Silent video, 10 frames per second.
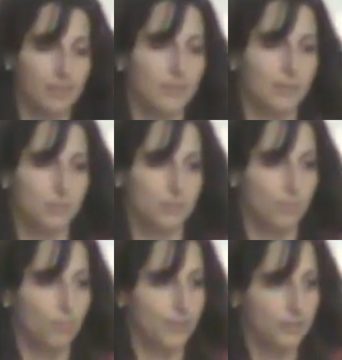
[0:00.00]
I didn't think was
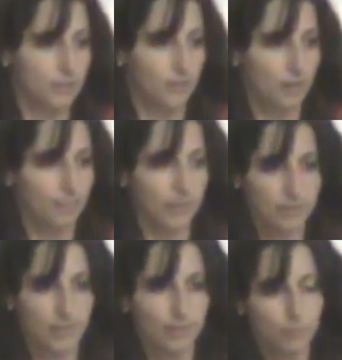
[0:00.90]
appropriate to talk
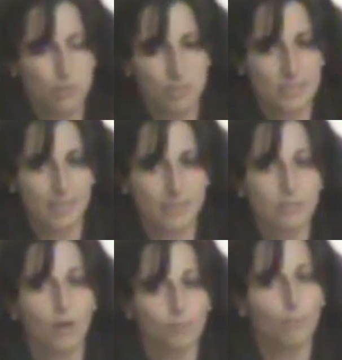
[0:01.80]
about tonight, we'll just say
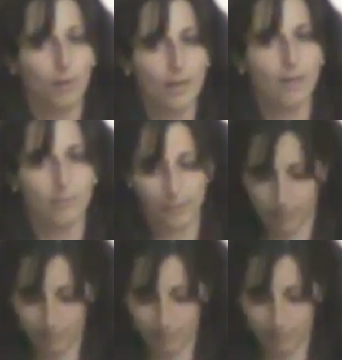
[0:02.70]
sophomore health.